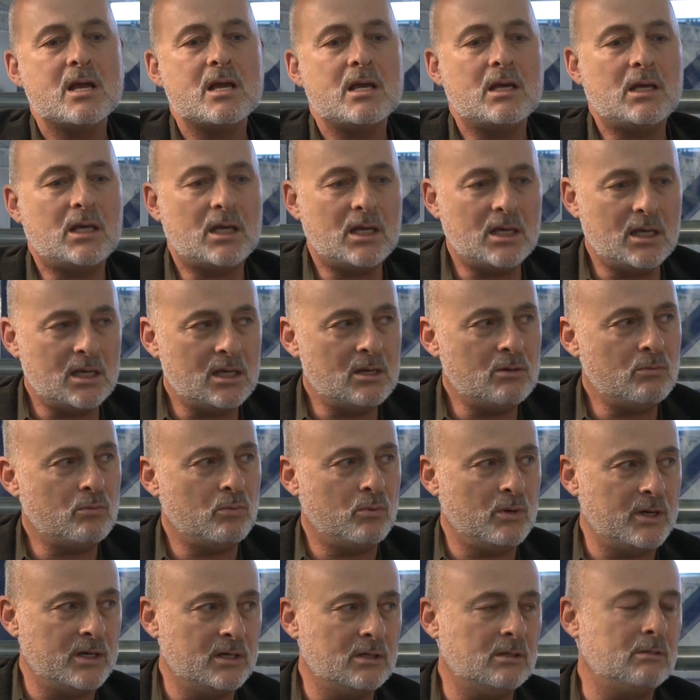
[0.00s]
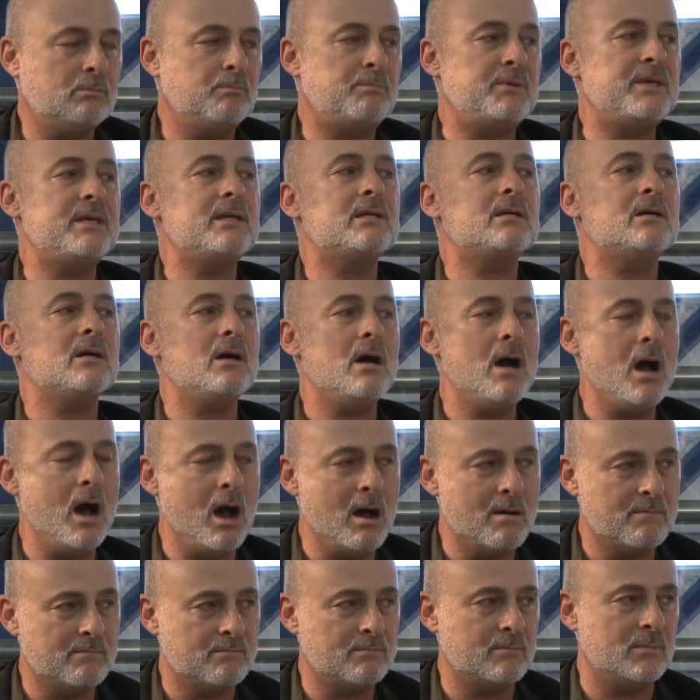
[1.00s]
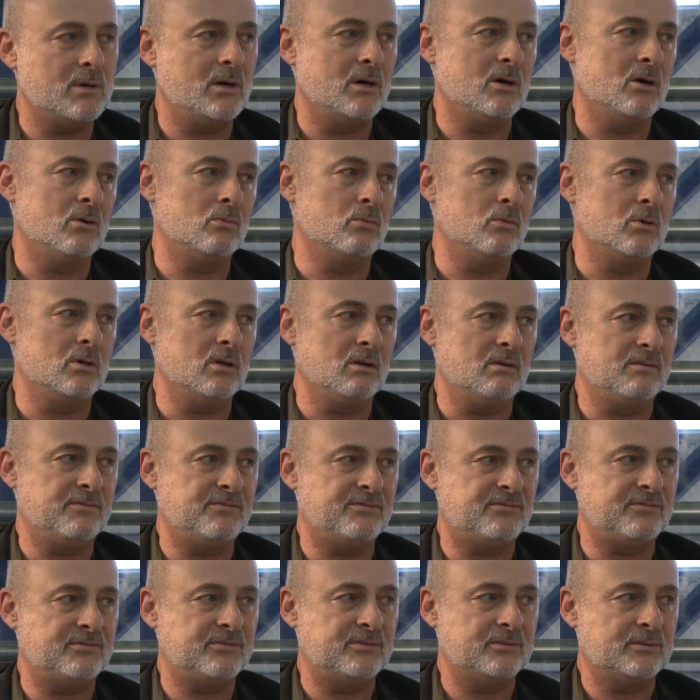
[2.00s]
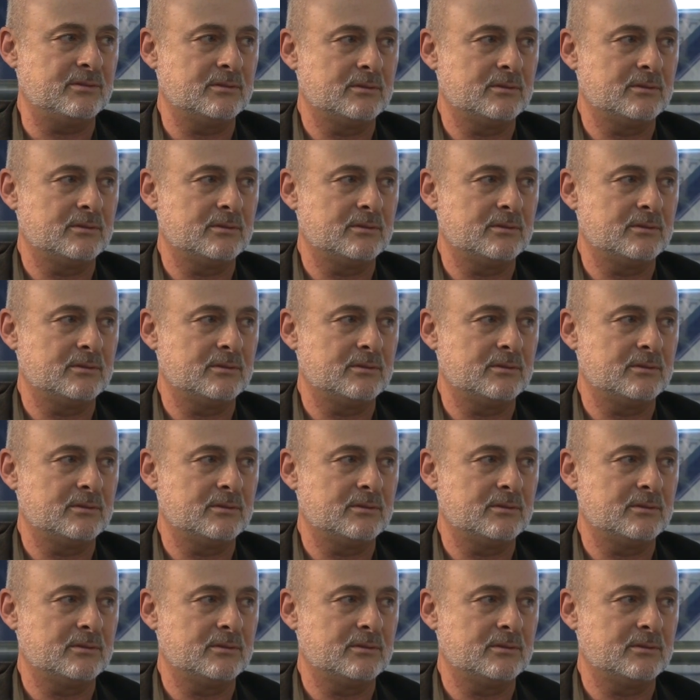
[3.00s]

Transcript: he will become a wolf.